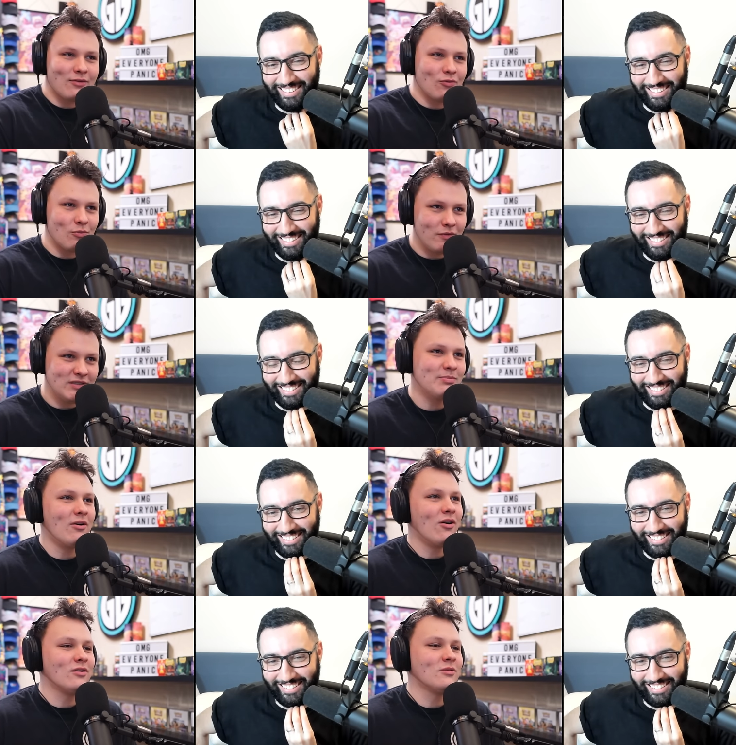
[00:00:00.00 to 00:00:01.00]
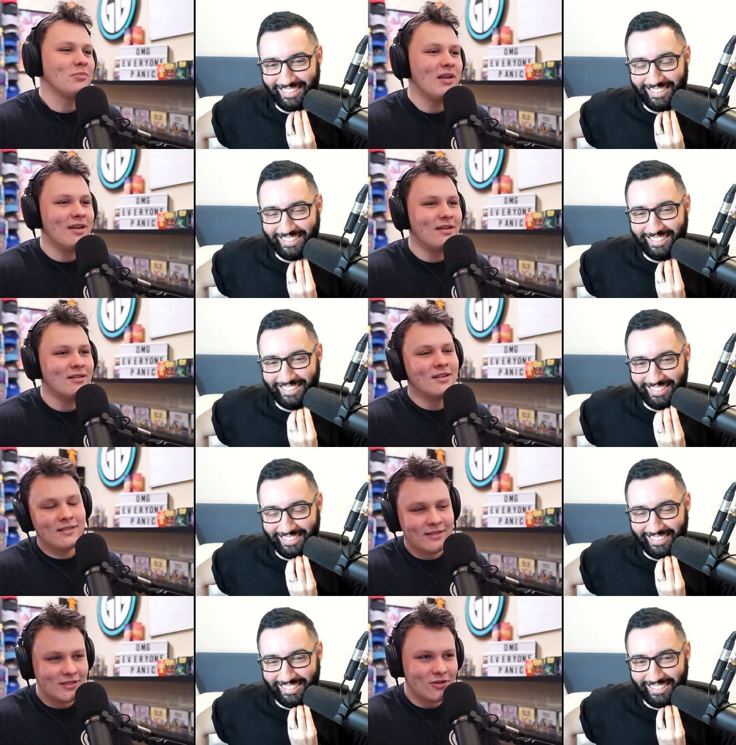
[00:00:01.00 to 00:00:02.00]
Speaker 1: with removing spell cards from play,
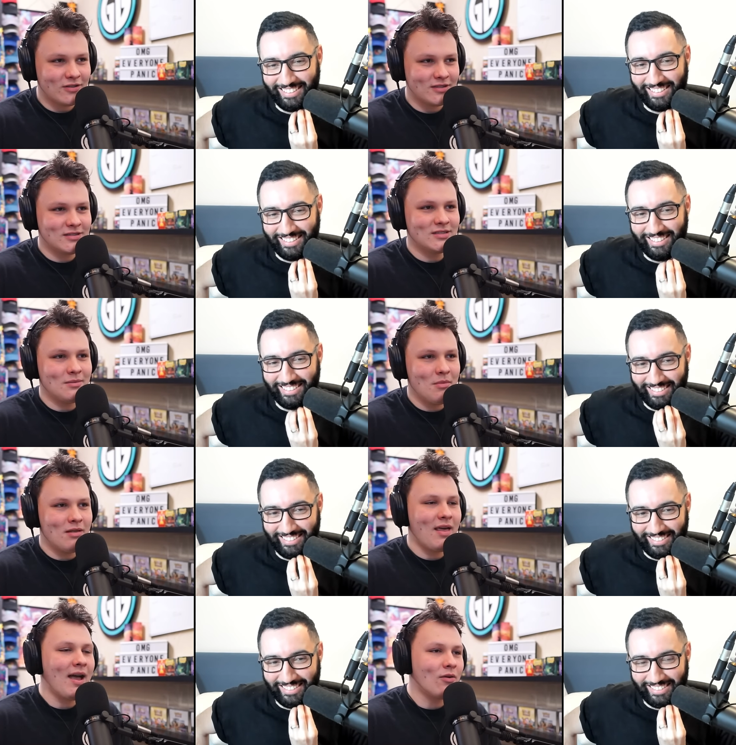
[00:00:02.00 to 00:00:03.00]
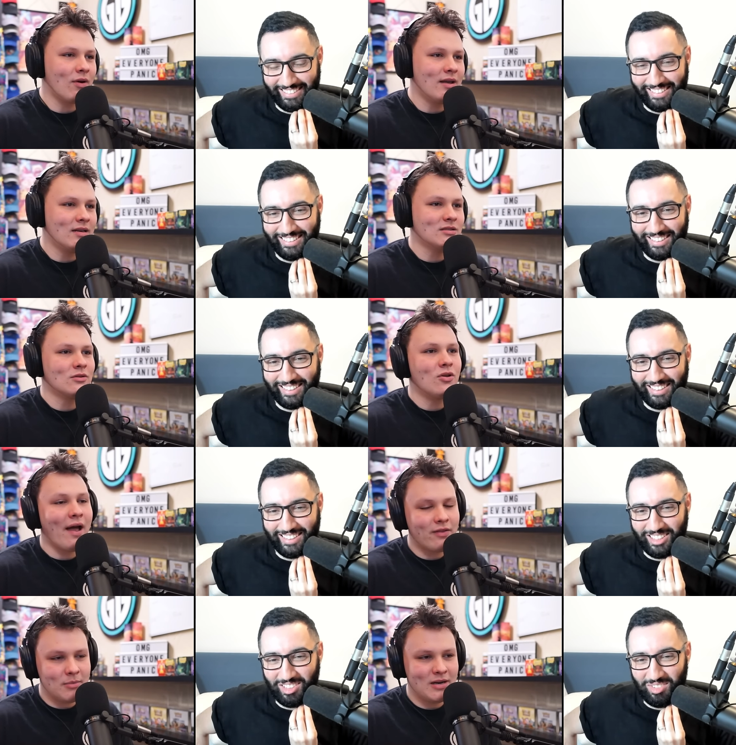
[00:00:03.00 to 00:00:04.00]
then this card doesn't seem that great because you'd
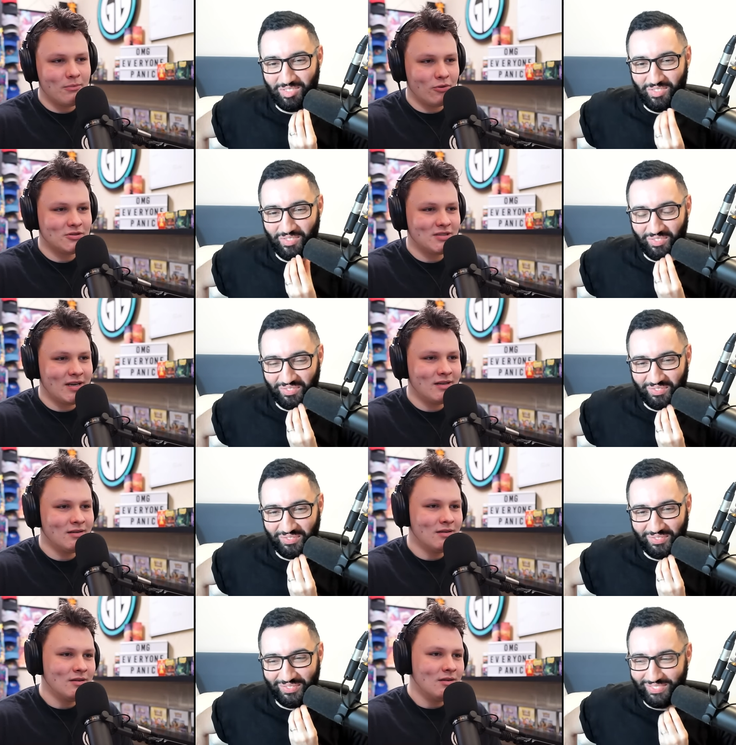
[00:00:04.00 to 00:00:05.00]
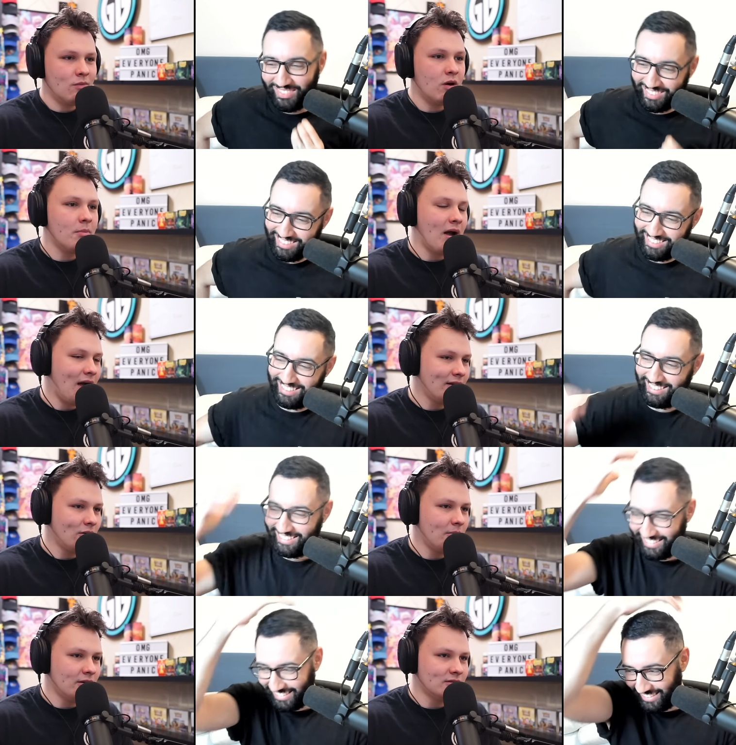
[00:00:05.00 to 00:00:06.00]
have to be in a board state where you're behind on
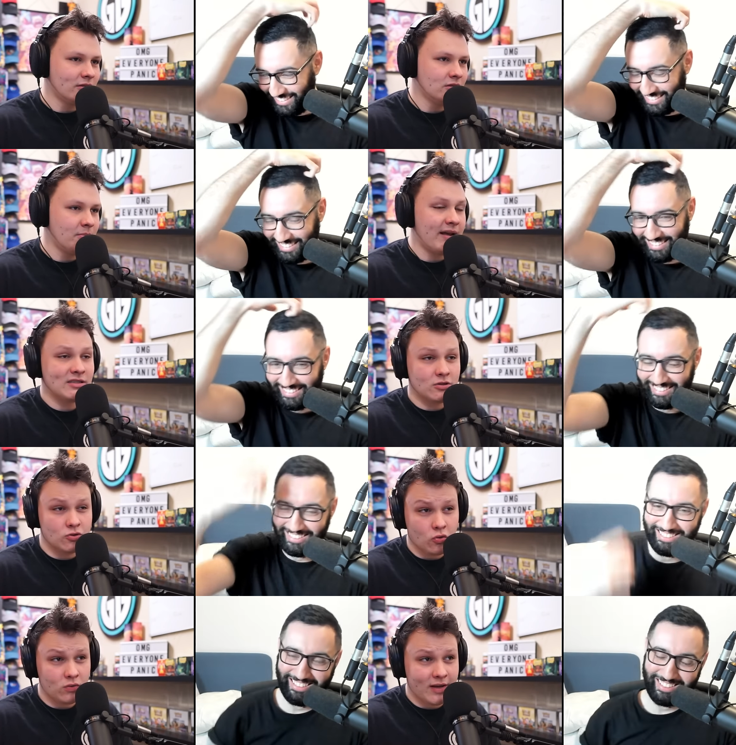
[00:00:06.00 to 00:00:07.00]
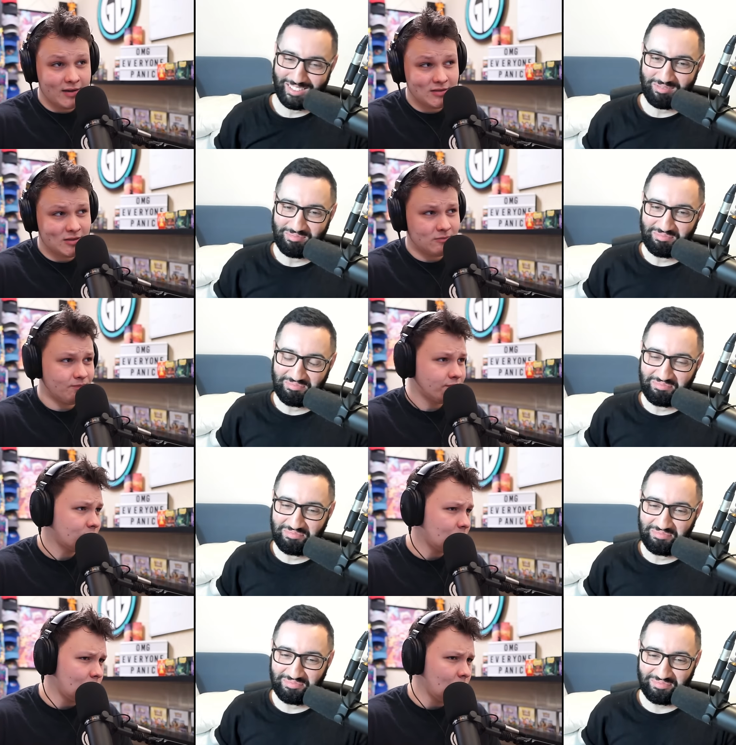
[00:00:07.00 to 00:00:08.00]
monsters. But I guess control decks
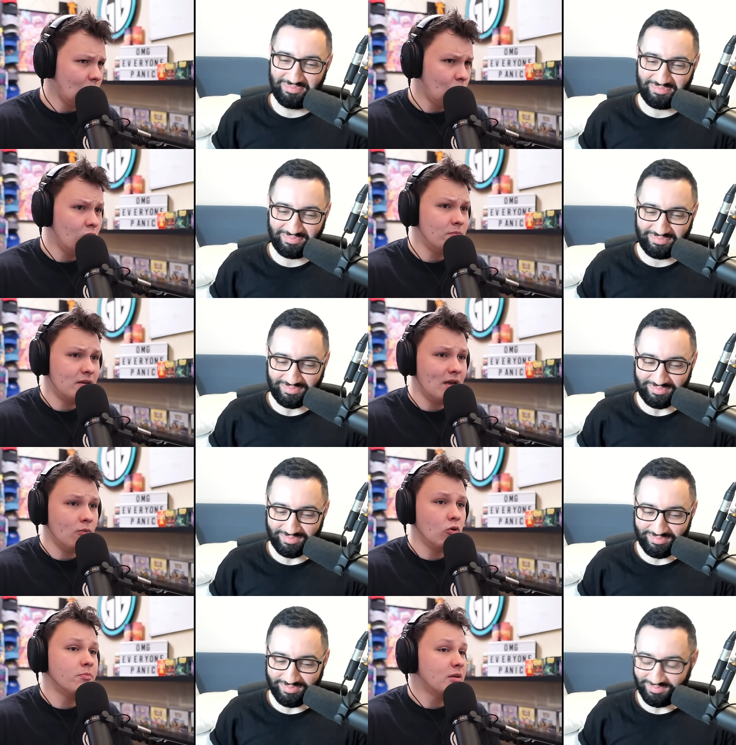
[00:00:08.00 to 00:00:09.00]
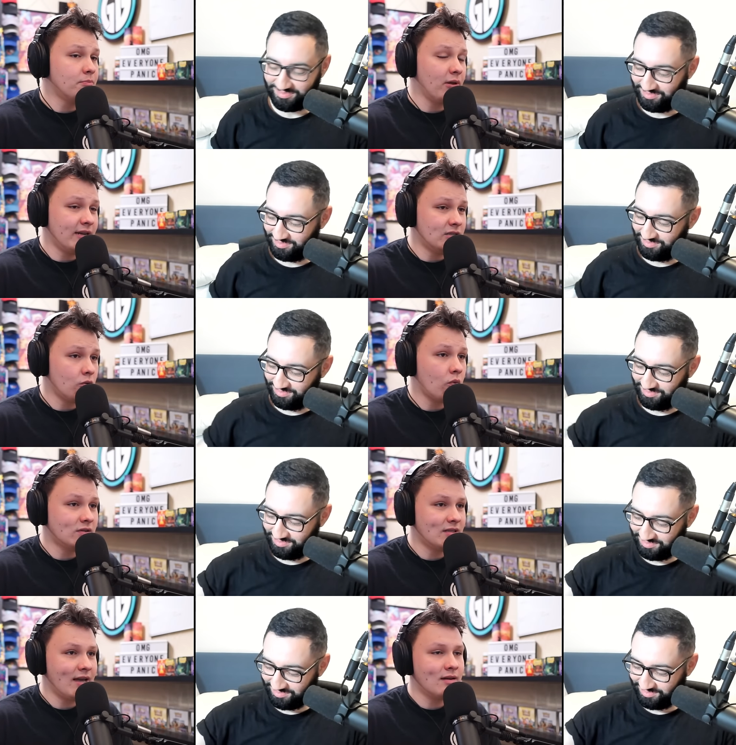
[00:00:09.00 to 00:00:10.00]
would be would be playing towards
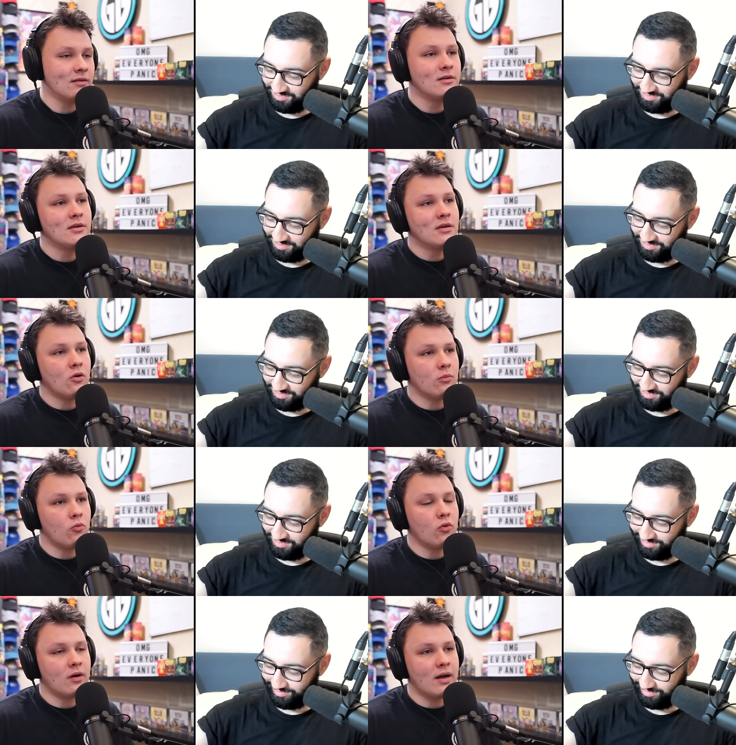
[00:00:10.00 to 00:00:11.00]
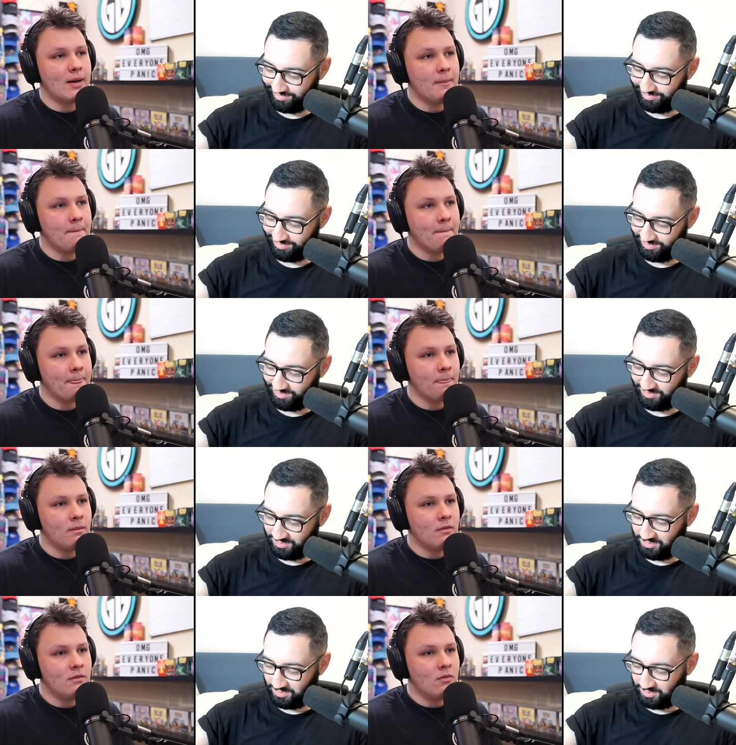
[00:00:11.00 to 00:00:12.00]
that or more. Um,
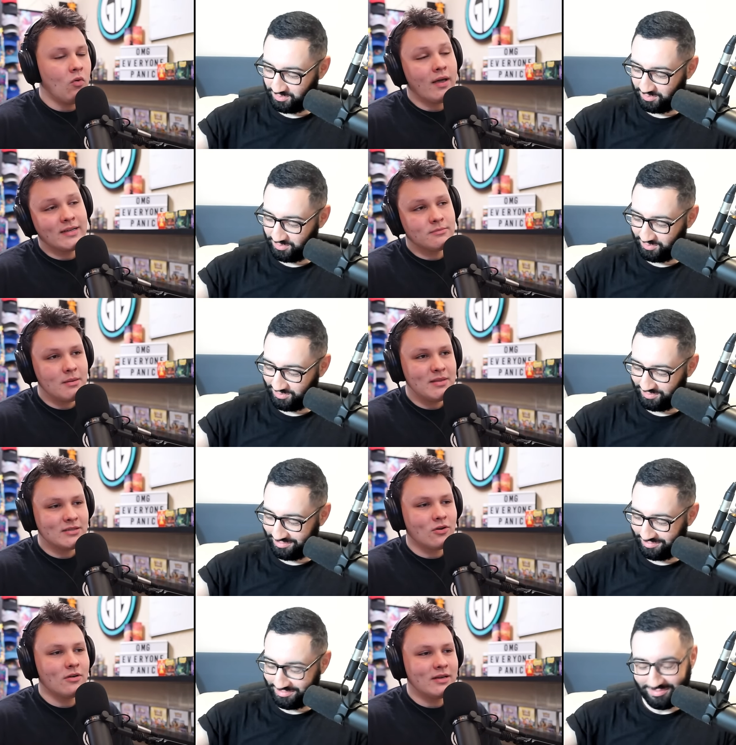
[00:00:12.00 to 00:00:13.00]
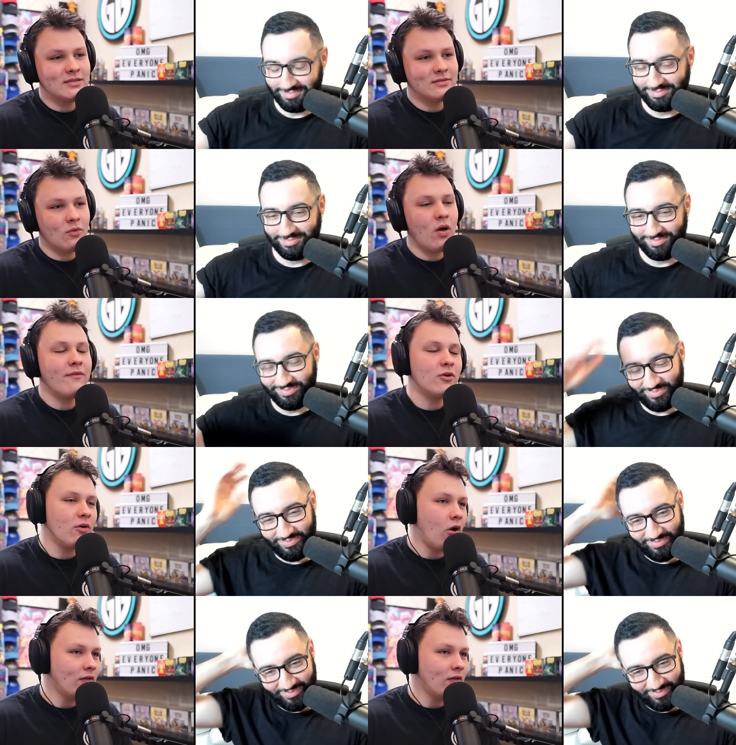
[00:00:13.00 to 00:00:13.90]
Well, I guess maybe this card is, well, if you are